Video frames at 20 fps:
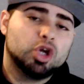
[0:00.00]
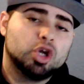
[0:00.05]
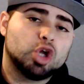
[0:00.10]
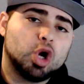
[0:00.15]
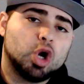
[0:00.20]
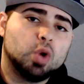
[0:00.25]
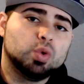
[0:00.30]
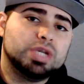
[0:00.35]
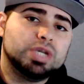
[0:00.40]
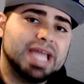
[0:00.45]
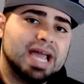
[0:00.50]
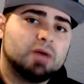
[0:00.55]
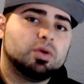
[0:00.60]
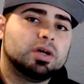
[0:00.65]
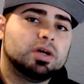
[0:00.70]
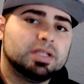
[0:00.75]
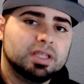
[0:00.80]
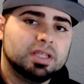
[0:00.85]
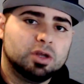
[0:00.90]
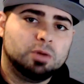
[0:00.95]
go down
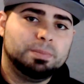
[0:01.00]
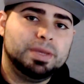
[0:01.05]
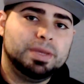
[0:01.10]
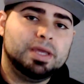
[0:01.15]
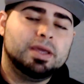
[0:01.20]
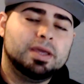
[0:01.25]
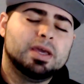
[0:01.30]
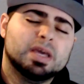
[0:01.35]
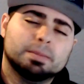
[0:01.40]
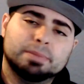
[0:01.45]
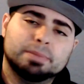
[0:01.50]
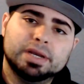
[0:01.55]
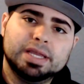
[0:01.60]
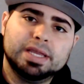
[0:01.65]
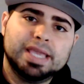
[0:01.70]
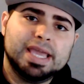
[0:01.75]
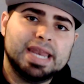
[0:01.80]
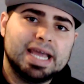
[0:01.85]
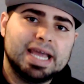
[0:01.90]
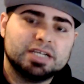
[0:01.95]
a little bit but
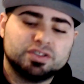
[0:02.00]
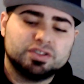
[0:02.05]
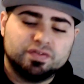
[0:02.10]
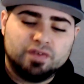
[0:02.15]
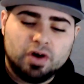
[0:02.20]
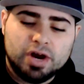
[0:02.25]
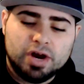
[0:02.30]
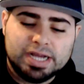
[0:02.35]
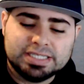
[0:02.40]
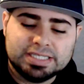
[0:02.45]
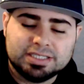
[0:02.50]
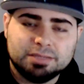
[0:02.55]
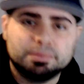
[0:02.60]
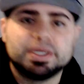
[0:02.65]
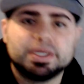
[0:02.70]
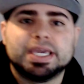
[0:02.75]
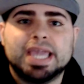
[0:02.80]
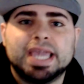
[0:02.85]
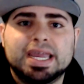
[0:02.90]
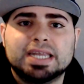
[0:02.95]
again, as far as the
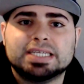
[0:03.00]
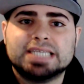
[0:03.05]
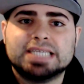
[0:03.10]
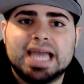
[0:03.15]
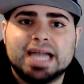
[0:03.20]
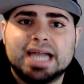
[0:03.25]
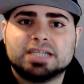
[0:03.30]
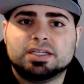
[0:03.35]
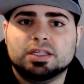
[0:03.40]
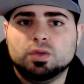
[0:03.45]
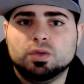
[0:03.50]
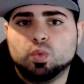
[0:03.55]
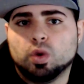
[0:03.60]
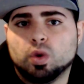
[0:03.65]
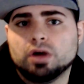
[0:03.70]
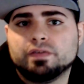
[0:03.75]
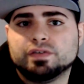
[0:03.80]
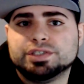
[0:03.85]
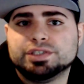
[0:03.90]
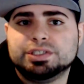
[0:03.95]
mechanics actually
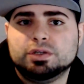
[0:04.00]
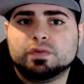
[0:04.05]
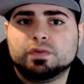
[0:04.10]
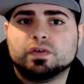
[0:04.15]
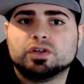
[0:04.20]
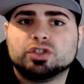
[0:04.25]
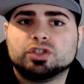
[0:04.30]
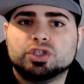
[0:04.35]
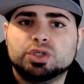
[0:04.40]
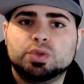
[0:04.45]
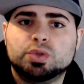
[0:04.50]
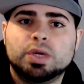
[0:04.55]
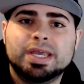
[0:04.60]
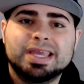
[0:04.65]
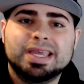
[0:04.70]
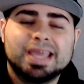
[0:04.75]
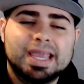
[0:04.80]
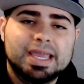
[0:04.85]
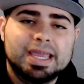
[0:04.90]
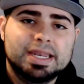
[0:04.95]
work for Xenoverse 2,
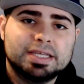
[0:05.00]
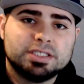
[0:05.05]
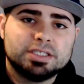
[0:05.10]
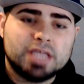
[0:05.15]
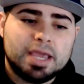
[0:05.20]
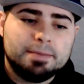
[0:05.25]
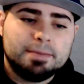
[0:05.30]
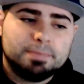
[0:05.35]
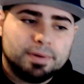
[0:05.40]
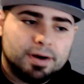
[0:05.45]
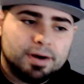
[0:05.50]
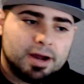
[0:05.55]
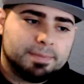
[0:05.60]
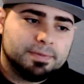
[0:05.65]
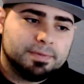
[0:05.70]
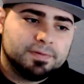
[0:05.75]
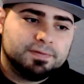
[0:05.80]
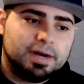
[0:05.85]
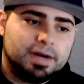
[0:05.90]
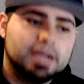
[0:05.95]
it is a
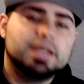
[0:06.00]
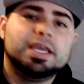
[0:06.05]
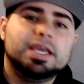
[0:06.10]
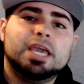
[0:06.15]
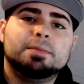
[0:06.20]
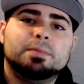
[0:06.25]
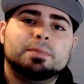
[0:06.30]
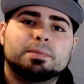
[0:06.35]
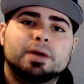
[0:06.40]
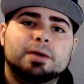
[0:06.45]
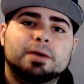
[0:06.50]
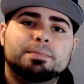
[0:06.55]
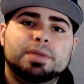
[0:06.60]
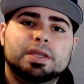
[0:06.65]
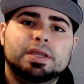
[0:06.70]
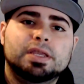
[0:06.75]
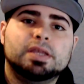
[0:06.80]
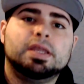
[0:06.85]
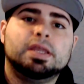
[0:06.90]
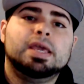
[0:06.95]
proper fighting game in my
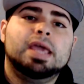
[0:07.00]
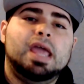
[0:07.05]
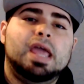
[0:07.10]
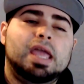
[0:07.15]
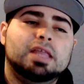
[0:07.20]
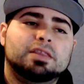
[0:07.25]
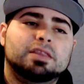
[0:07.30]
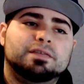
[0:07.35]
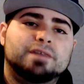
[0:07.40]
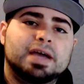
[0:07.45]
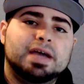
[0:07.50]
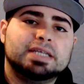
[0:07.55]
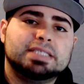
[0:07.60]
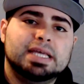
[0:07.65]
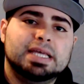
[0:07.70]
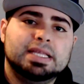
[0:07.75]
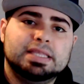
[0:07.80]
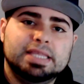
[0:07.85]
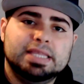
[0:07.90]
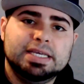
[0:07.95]
opinion. And the facts
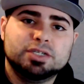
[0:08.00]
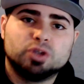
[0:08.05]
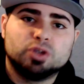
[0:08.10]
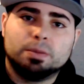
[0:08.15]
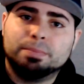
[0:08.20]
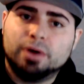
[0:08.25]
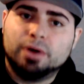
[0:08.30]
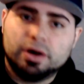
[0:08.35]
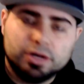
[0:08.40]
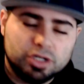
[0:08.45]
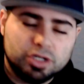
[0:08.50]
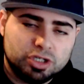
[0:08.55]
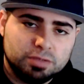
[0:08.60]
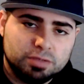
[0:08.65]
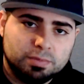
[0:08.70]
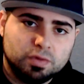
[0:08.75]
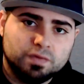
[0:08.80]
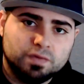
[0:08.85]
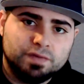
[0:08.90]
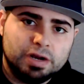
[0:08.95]
that things are
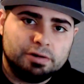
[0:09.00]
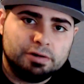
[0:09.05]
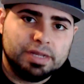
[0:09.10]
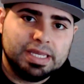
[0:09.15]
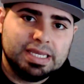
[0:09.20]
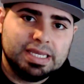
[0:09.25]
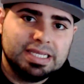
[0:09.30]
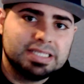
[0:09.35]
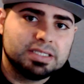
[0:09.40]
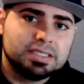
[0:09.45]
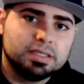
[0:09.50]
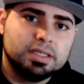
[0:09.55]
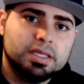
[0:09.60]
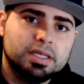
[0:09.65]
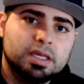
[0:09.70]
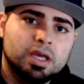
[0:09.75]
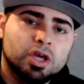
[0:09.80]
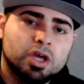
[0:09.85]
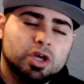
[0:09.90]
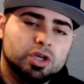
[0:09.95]
punishable very
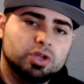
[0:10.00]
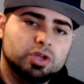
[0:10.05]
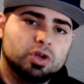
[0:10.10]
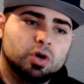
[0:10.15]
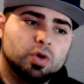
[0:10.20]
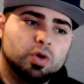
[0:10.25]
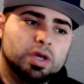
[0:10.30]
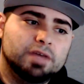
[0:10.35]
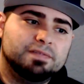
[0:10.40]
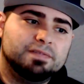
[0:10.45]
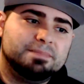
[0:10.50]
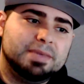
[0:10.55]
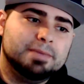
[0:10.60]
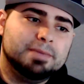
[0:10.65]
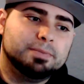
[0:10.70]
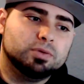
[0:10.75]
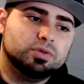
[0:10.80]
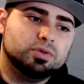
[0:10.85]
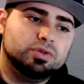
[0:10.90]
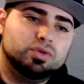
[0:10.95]
easily, you know, if
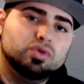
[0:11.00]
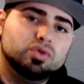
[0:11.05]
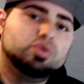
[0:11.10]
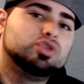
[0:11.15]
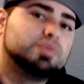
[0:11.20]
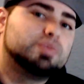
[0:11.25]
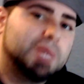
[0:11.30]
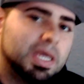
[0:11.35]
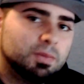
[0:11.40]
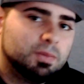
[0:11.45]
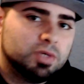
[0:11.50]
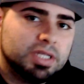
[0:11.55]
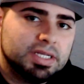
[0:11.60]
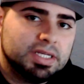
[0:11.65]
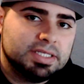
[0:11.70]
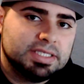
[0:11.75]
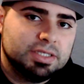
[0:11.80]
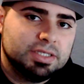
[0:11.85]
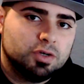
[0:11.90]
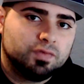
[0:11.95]
people do spam
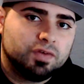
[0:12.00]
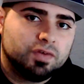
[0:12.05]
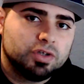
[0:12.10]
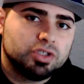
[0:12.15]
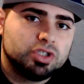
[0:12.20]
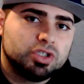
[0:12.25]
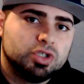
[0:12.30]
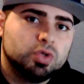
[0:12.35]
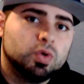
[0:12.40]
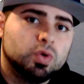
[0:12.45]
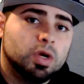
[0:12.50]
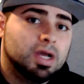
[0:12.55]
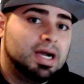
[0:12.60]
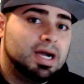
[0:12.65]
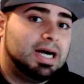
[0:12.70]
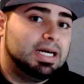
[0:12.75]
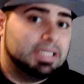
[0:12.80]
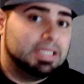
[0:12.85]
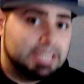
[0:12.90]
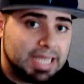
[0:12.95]
within Xenoverse 2,
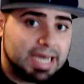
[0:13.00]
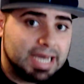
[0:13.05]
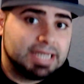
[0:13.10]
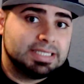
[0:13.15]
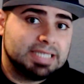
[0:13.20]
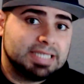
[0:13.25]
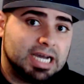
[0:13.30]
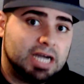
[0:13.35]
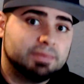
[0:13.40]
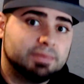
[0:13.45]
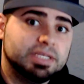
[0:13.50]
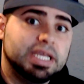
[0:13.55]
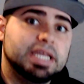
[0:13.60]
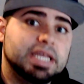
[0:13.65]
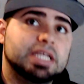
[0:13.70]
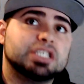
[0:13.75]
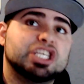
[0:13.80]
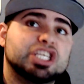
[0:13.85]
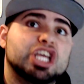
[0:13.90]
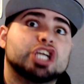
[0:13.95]
a lot of times
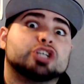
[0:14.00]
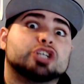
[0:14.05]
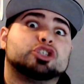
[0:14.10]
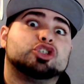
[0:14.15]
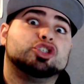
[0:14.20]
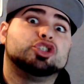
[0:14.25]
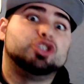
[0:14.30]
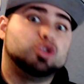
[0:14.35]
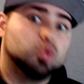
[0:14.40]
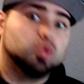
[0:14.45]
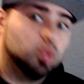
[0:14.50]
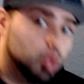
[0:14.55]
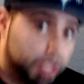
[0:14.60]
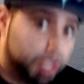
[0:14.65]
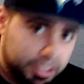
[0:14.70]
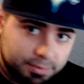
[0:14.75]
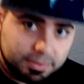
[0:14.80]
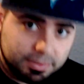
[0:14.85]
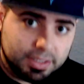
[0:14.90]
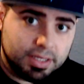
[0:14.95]
it is
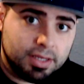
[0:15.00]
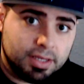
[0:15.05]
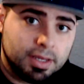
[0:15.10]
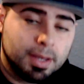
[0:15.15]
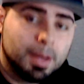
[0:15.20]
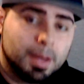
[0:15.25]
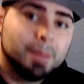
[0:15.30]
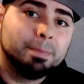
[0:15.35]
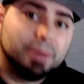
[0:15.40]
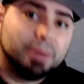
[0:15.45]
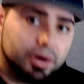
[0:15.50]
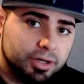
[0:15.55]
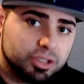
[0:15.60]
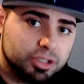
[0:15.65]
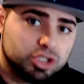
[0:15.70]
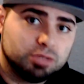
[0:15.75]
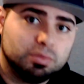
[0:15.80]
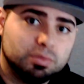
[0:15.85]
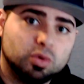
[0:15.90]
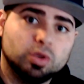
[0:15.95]
extremely
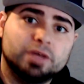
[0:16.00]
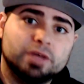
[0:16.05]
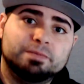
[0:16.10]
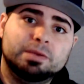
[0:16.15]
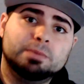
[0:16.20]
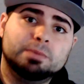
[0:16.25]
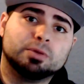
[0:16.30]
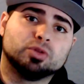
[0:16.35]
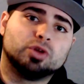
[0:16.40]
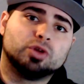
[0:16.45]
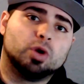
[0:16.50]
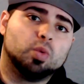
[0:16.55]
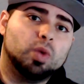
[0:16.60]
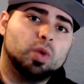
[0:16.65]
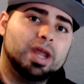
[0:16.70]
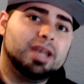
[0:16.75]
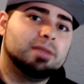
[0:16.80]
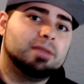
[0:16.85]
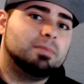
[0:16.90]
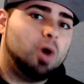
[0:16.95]
punishable if people throw
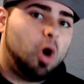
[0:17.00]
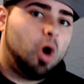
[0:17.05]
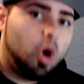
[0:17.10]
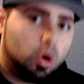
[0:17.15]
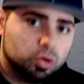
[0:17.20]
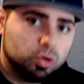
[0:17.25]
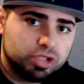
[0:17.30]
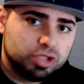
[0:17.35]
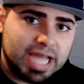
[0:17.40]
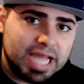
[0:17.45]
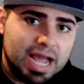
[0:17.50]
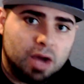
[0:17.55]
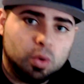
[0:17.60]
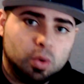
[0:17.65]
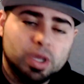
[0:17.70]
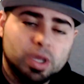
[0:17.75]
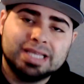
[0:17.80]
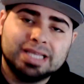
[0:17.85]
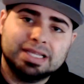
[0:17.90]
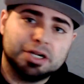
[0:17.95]
random ults
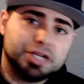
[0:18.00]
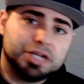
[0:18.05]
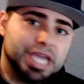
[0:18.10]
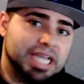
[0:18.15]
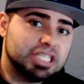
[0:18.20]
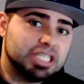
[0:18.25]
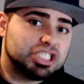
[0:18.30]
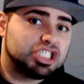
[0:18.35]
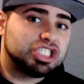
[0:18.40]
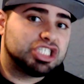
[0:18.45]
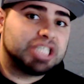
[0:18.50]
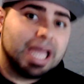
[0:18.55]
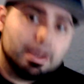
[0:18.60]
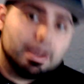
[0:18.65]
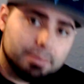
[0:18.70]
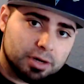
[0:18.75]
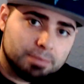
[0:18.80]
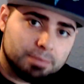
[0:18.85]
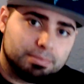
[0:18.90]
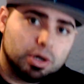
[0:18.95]
out they're getting
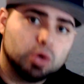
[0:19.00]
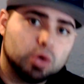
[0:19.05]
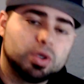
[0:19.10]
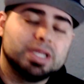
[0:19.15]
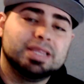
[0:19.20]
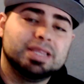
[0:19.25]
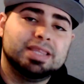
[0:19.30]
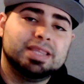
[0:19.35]
stamina broken